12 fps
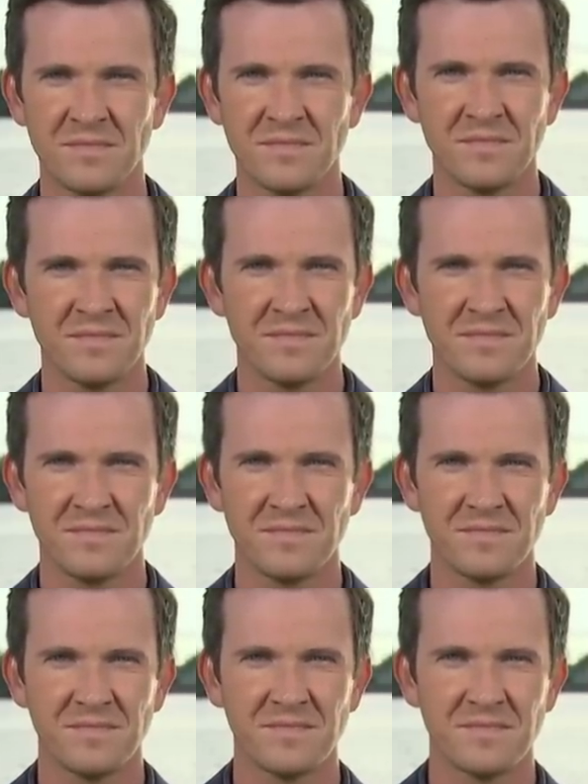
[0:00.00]

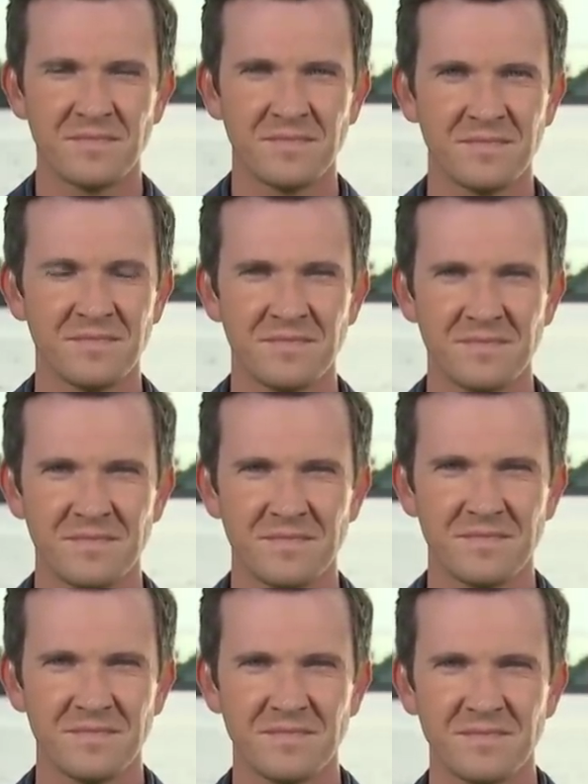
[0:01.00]

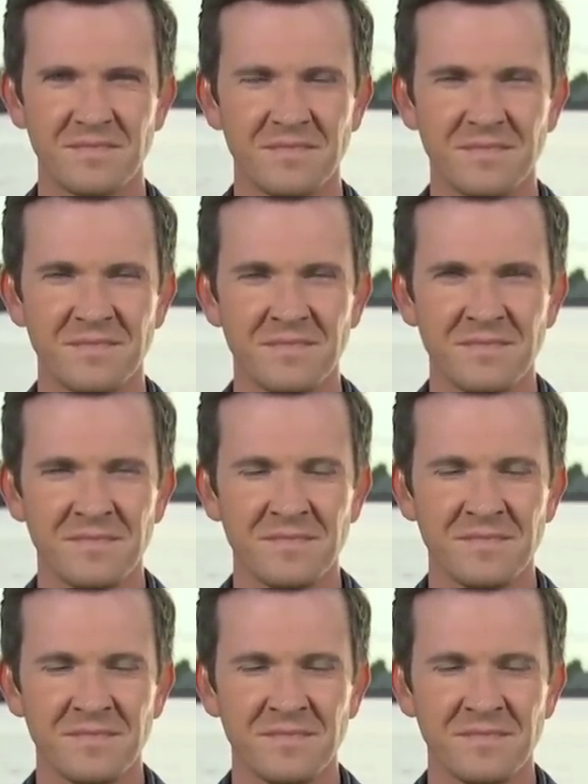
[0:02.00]

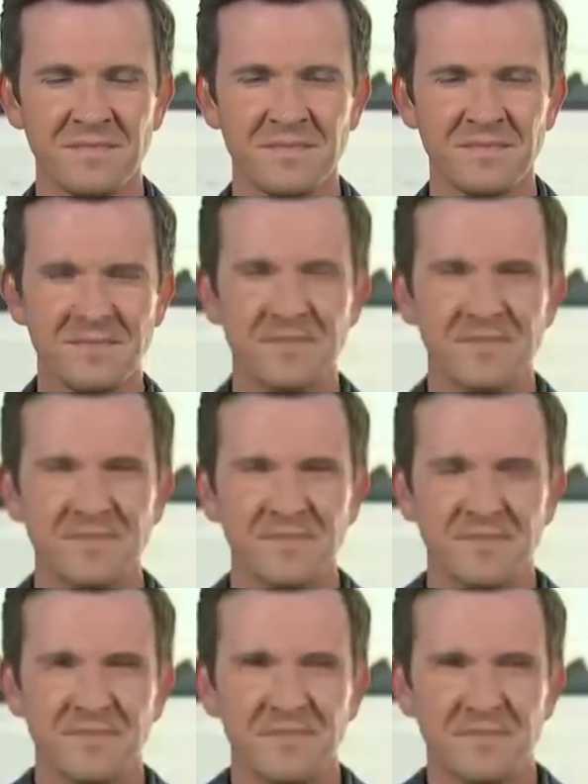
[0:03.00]

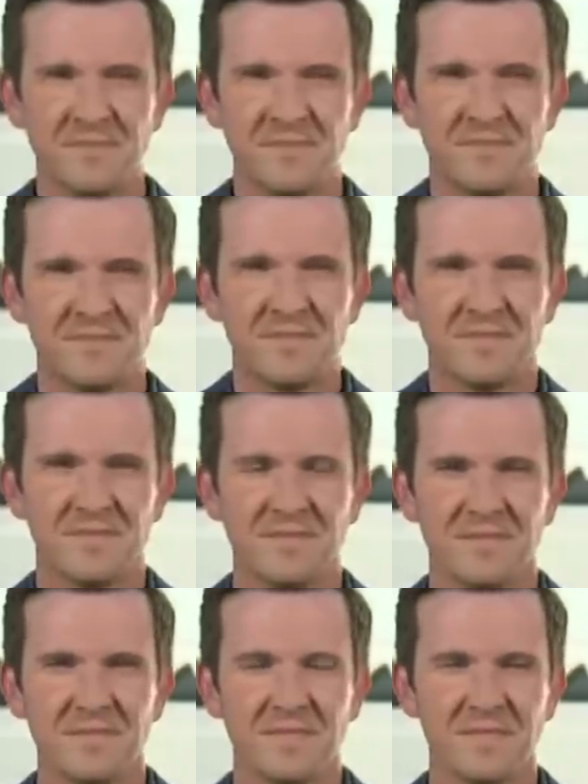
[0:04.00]

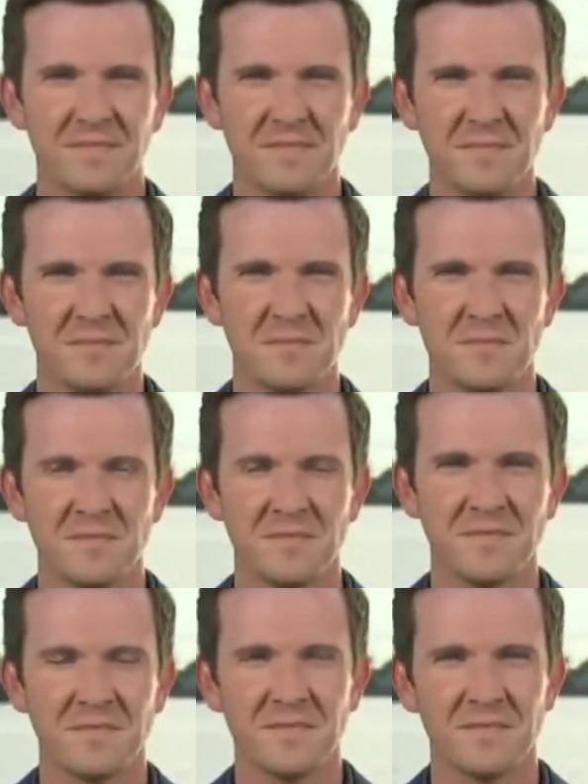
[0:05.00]

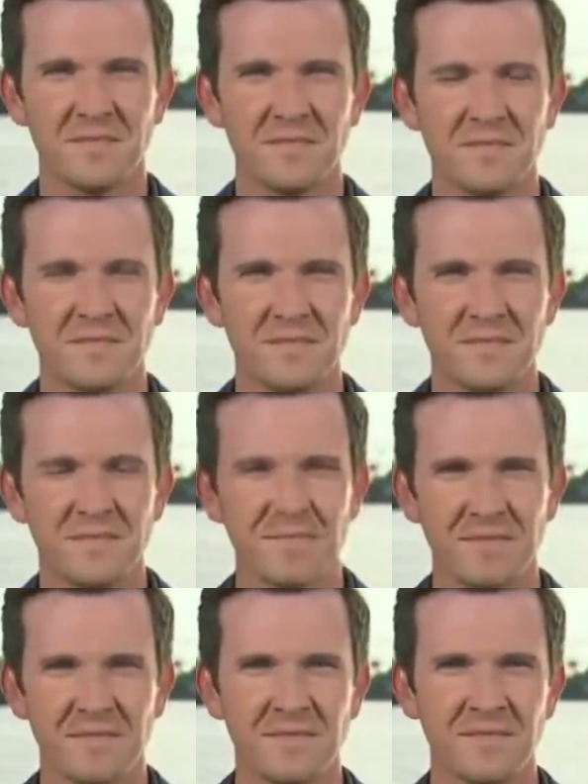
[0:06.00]

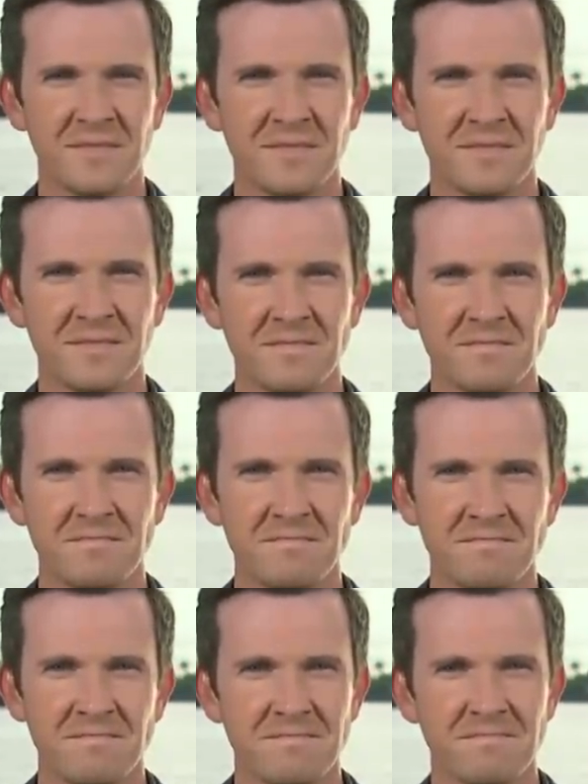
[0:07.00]
[no speech]